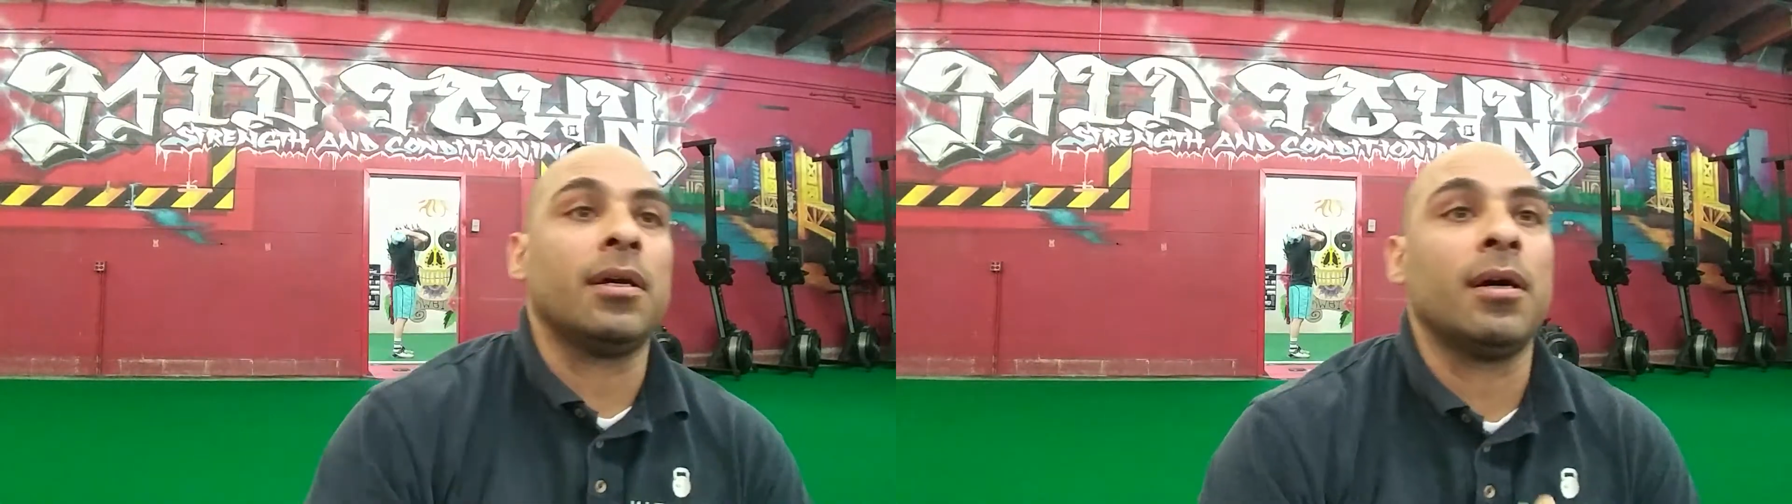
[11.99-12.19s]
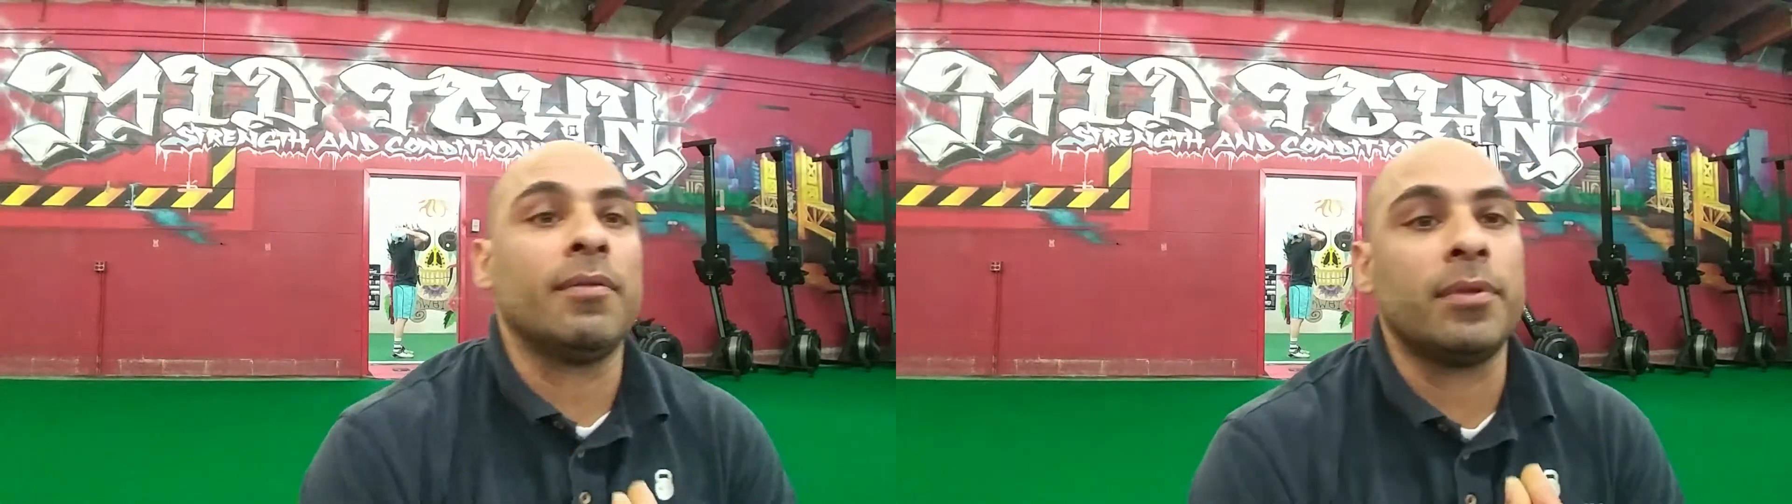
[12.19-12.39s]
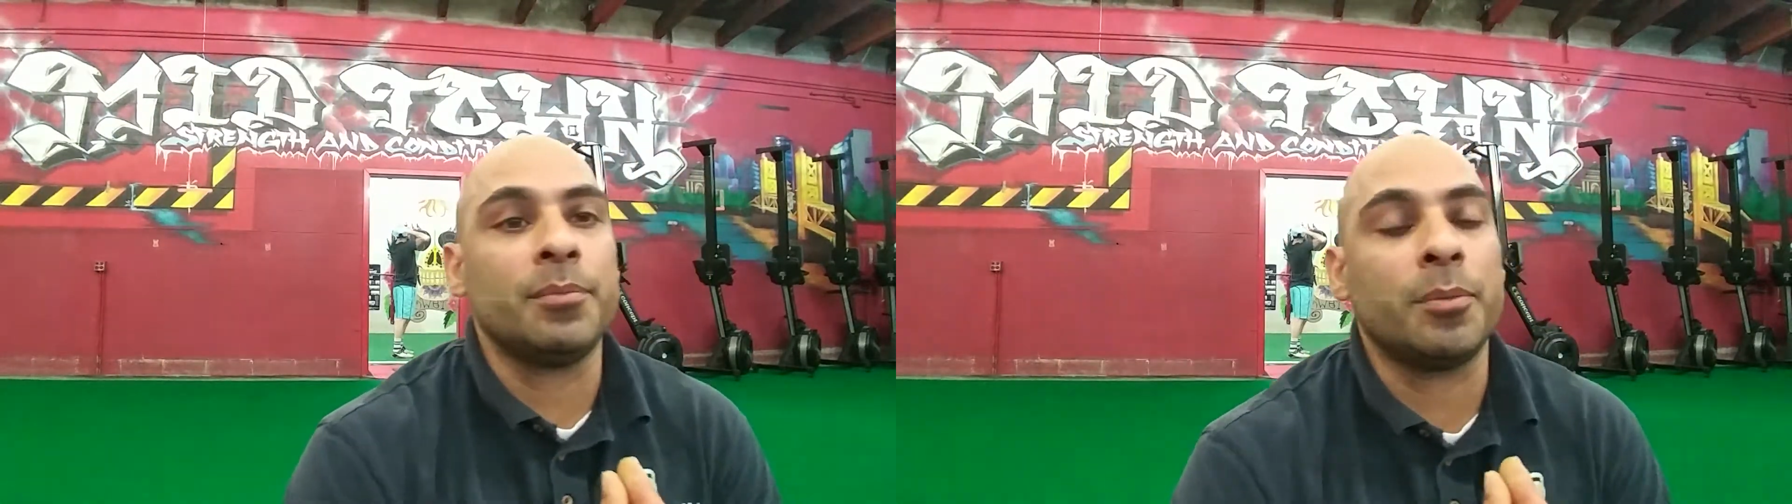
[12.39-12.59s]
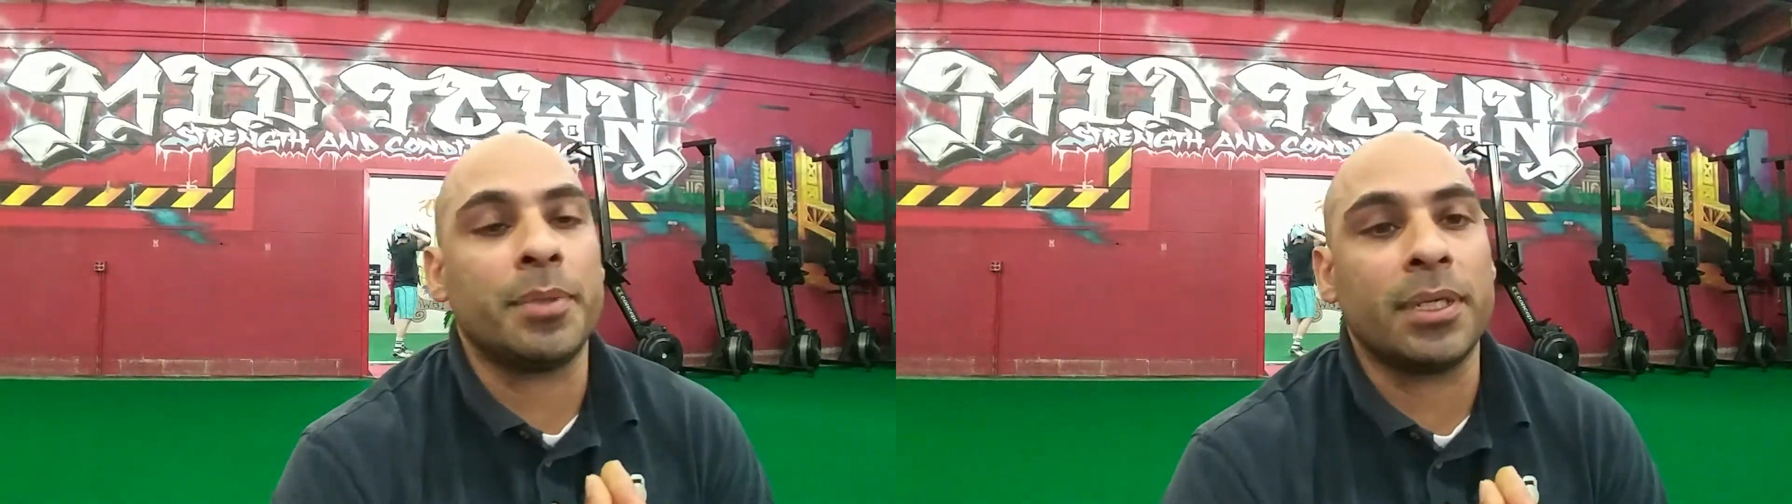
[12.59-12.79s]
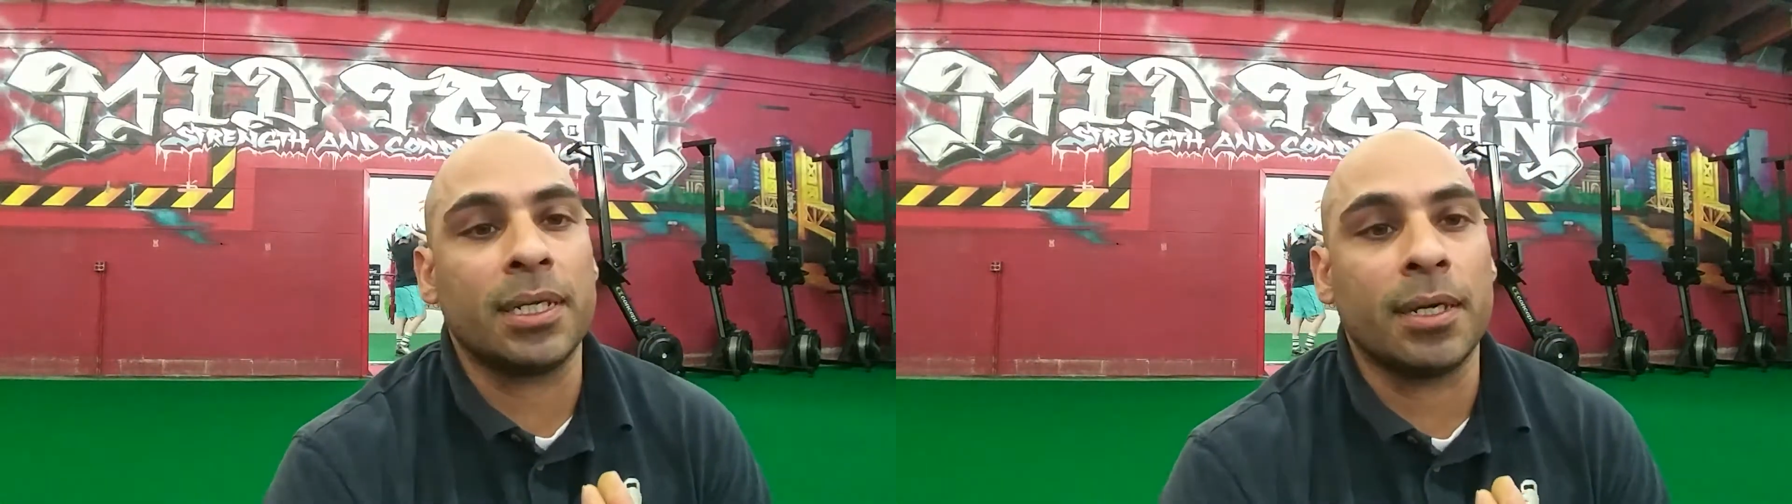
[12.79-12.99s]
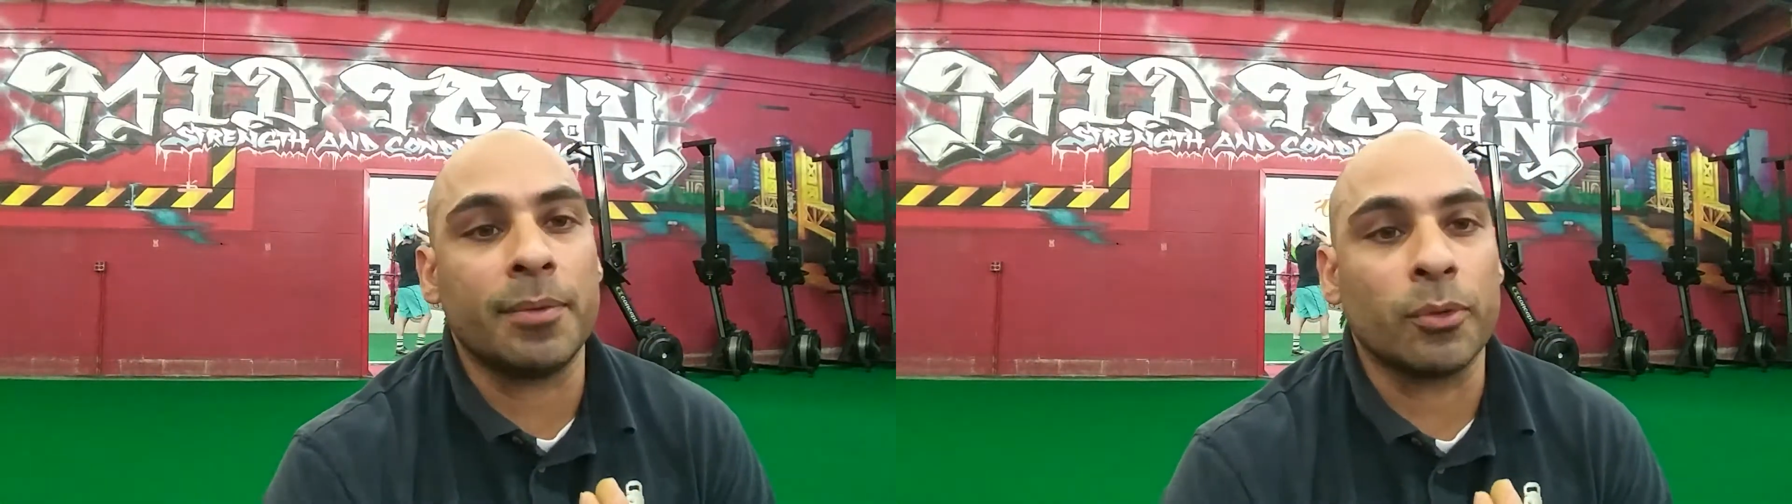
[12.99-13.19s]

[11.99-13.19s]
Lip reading: of the movement.